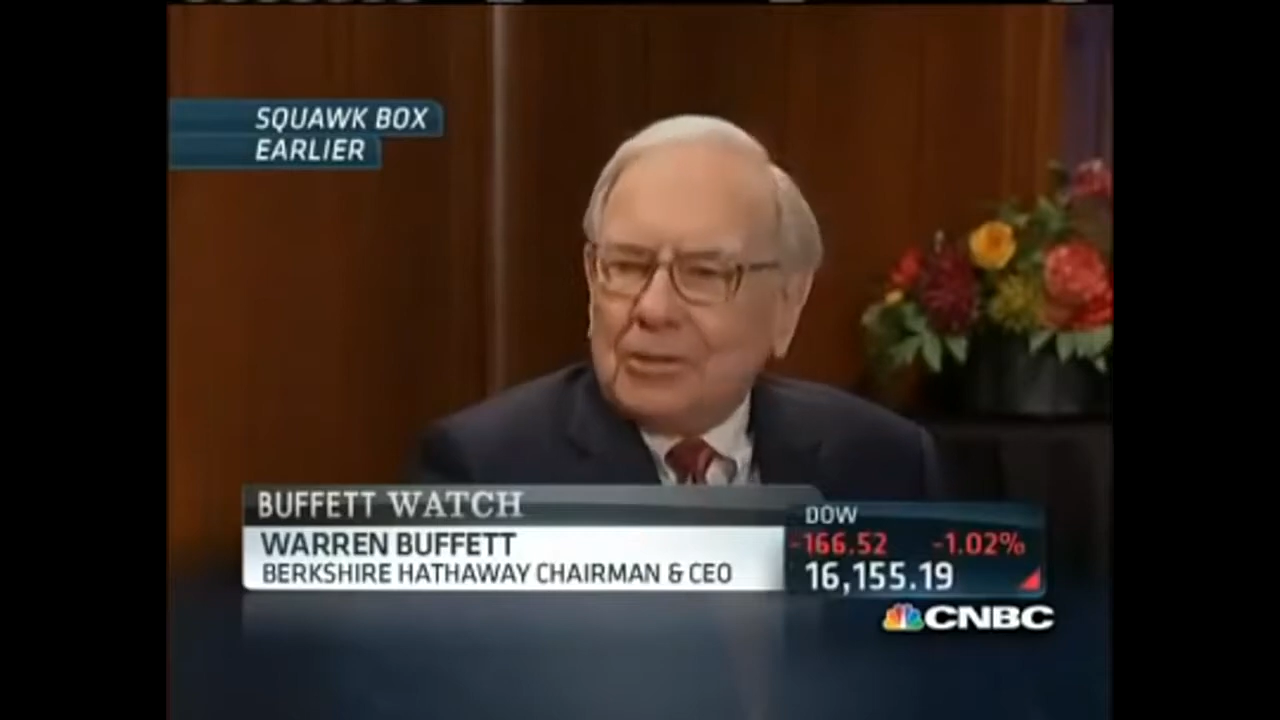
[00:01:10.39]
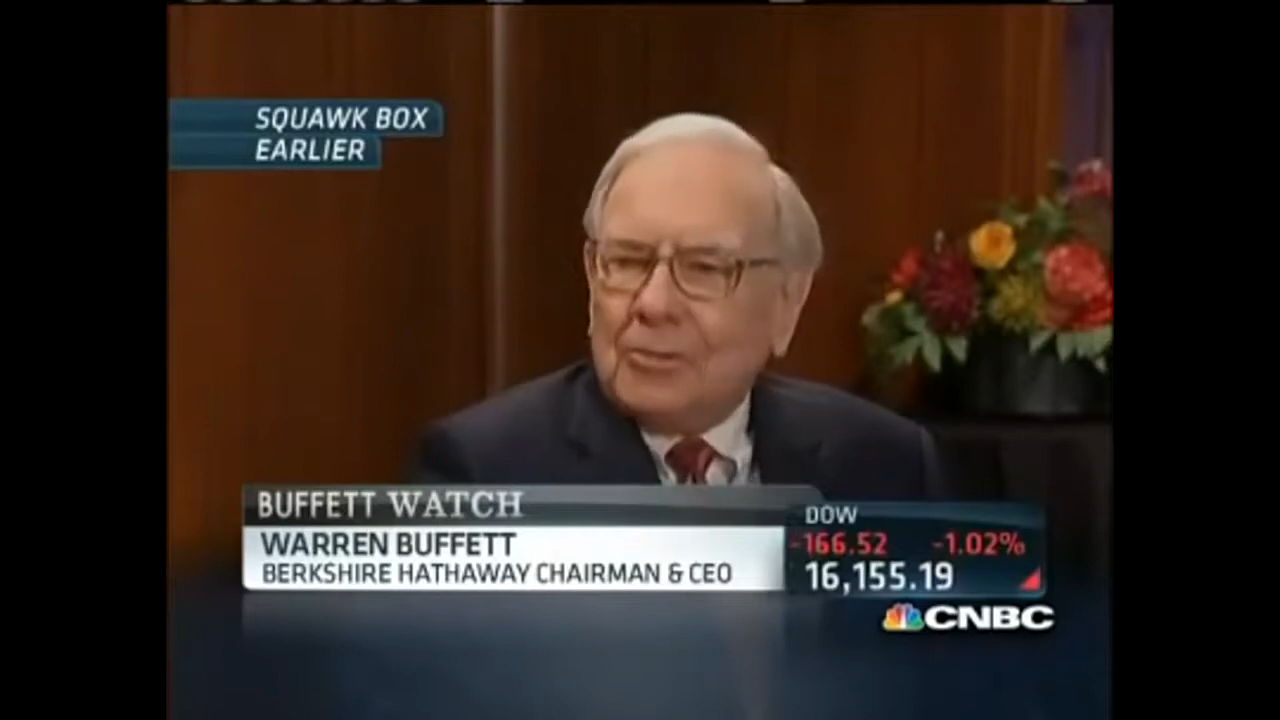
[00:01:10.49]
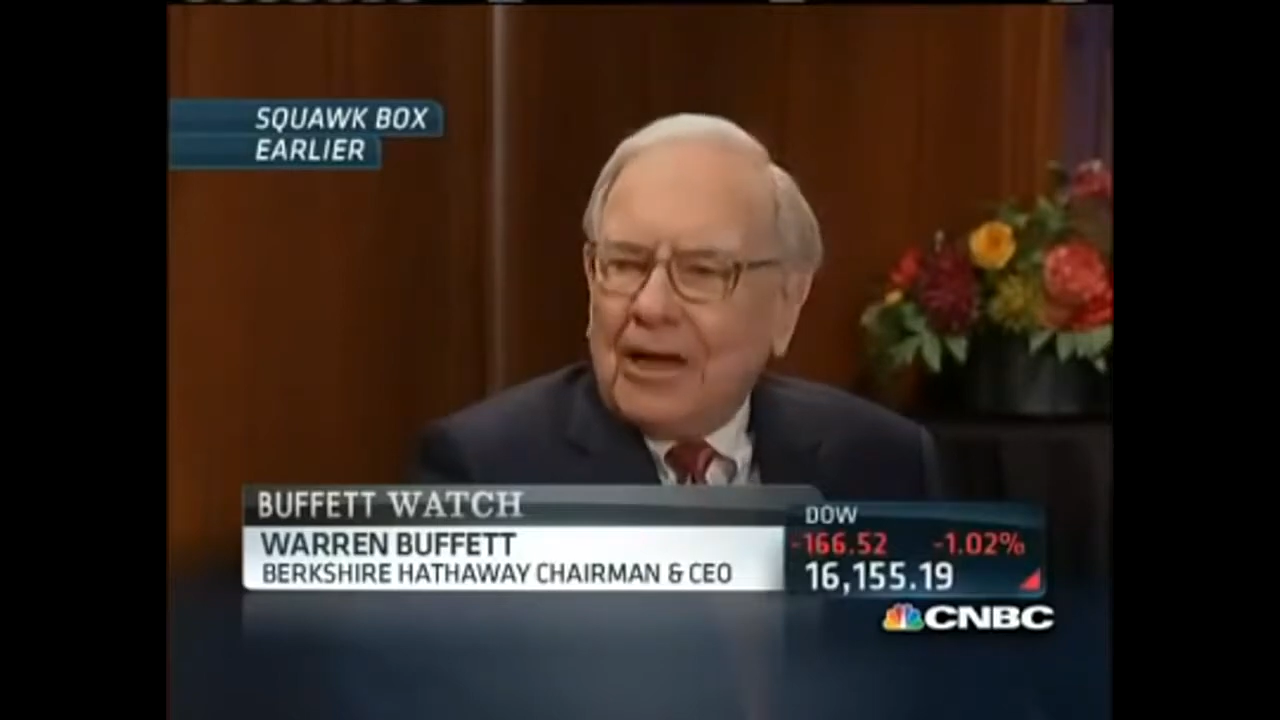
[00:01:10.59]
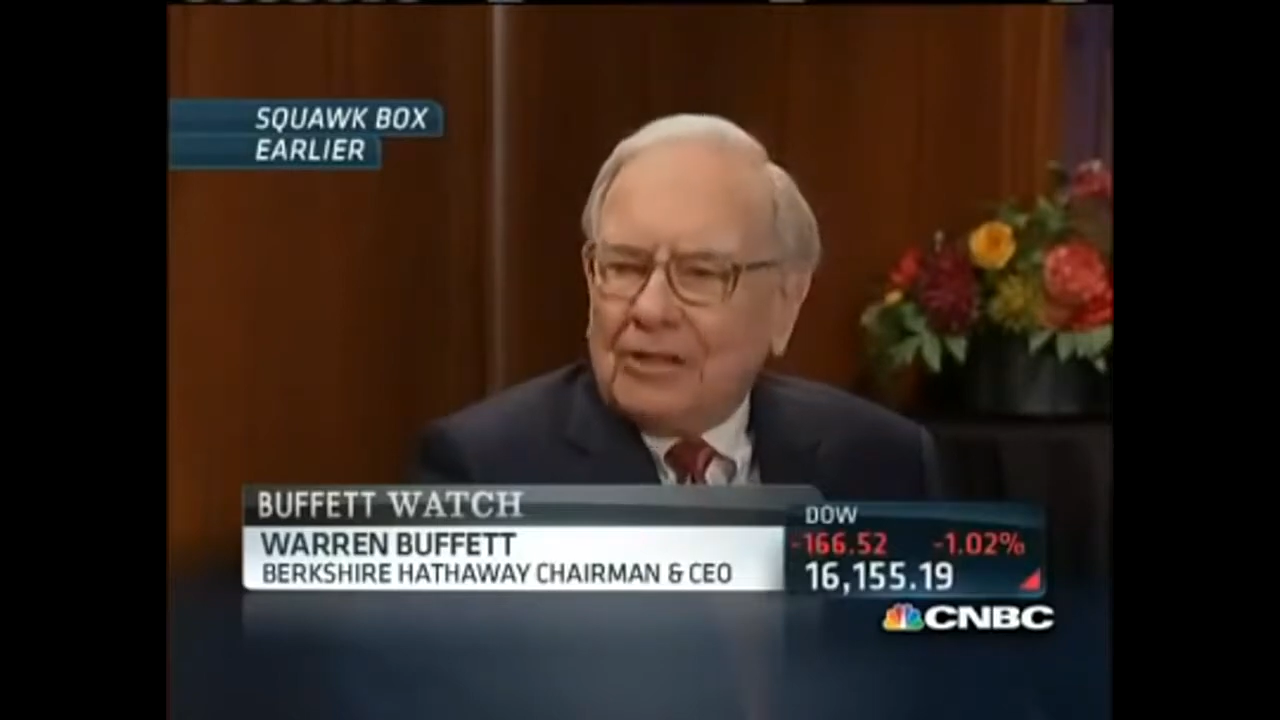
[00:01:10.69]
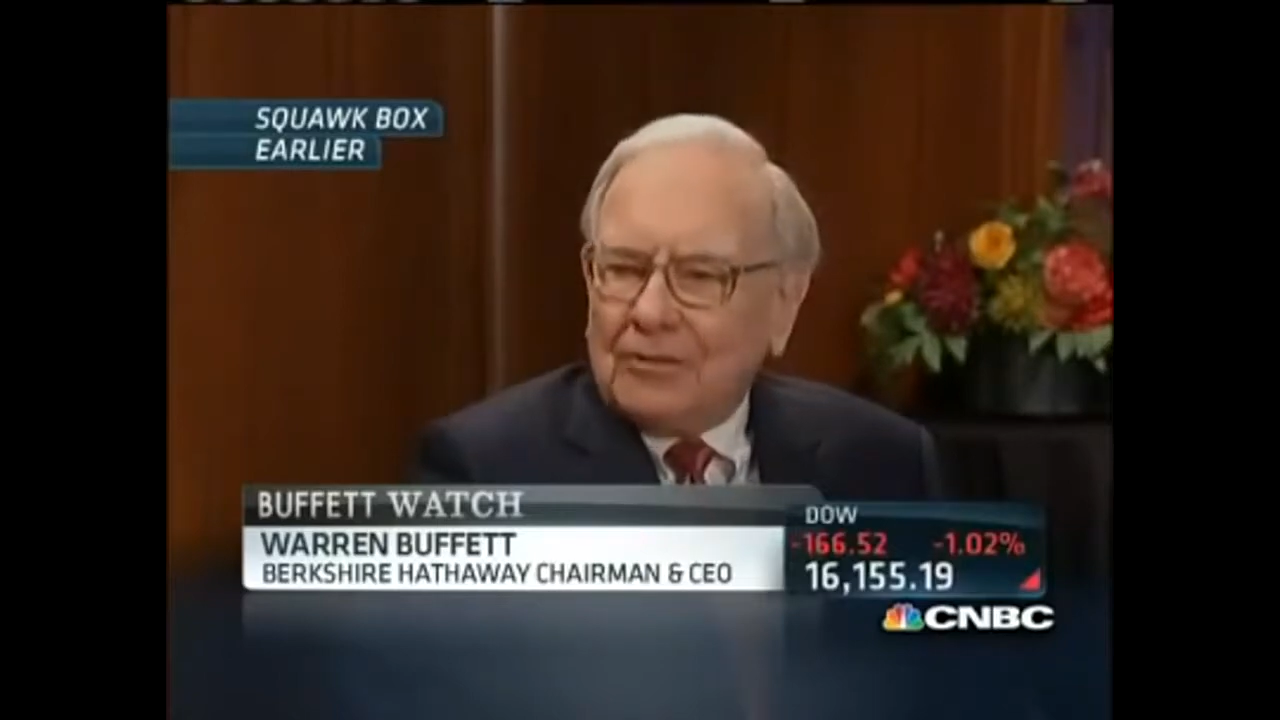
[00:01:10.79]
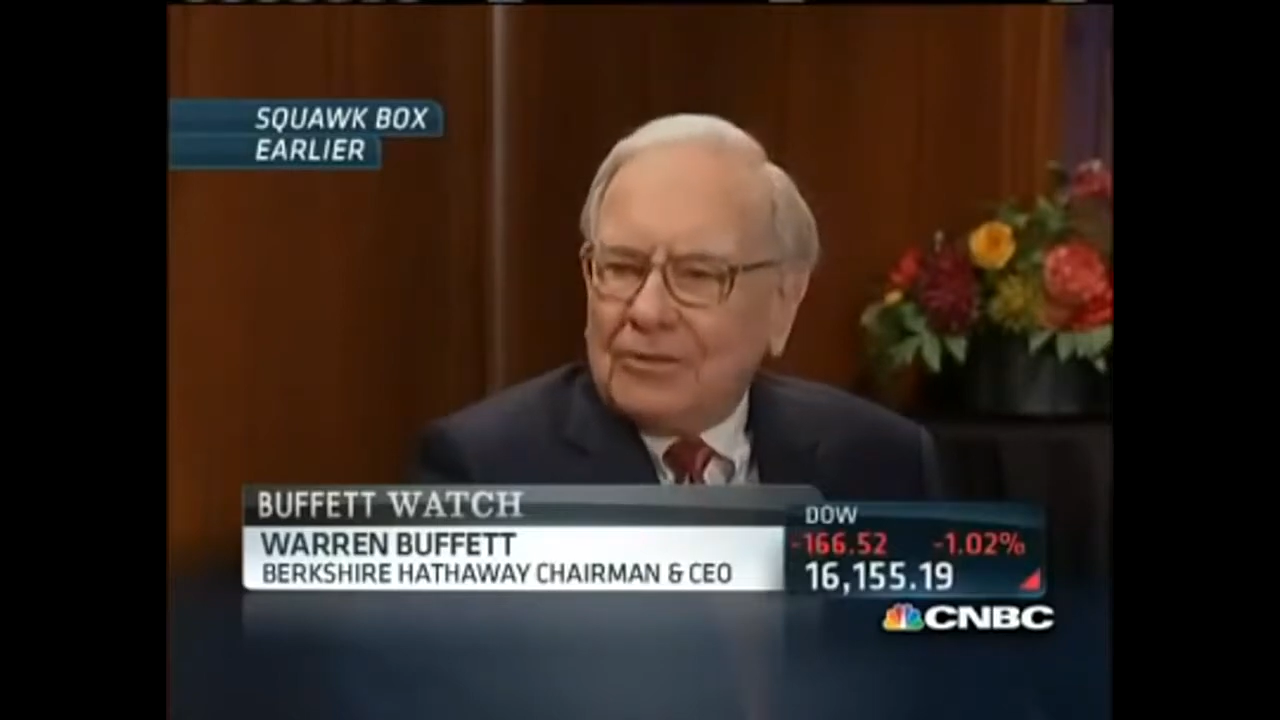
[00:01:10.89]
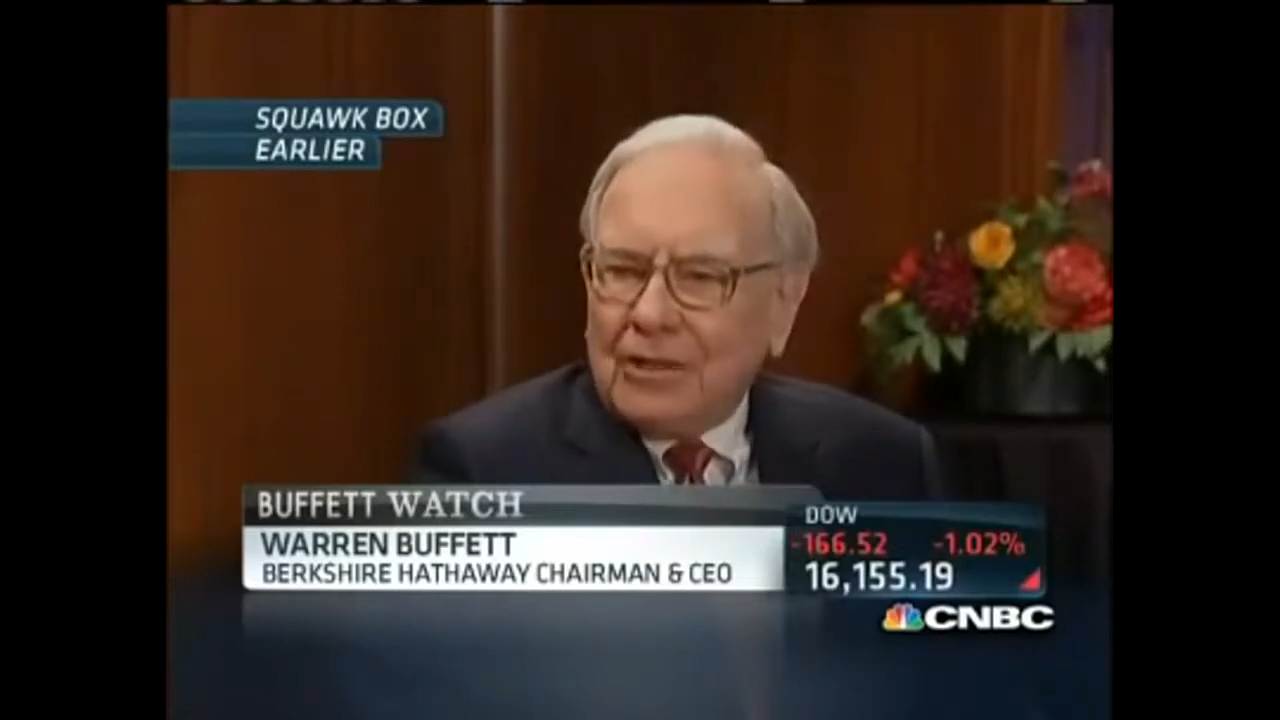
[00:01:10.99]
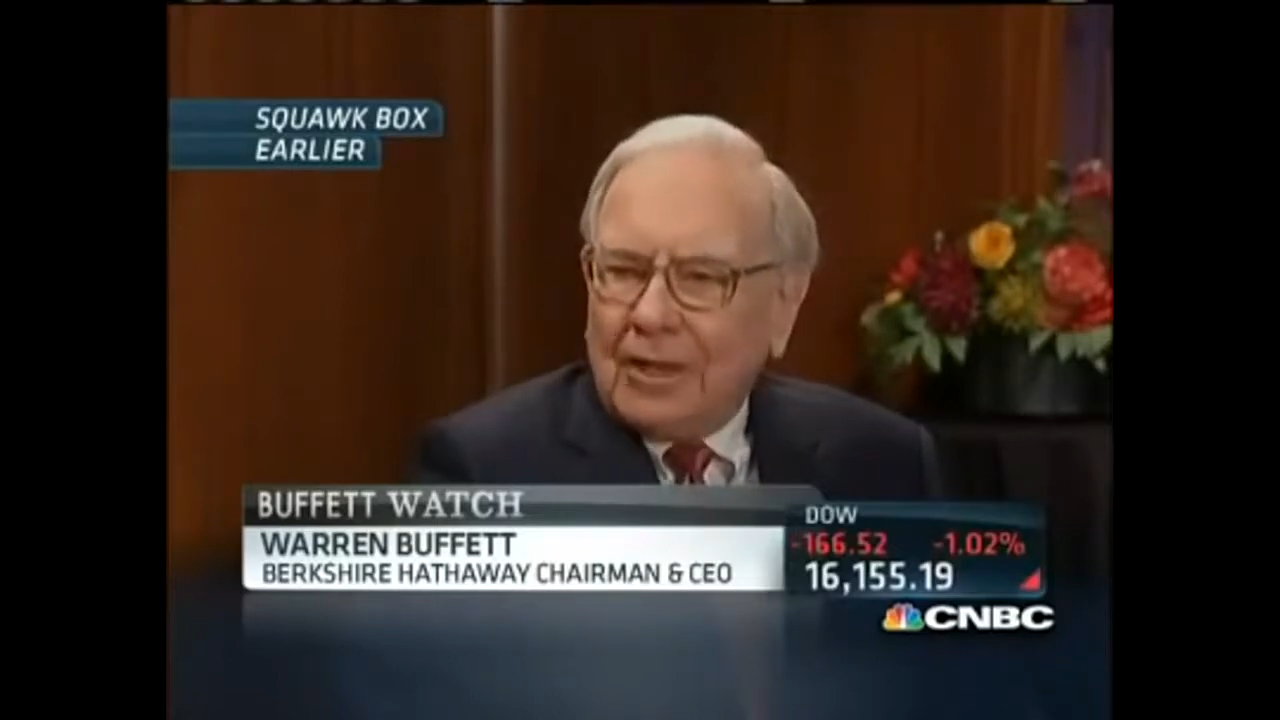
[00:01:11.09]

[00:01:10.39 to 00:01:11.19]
surprised if it's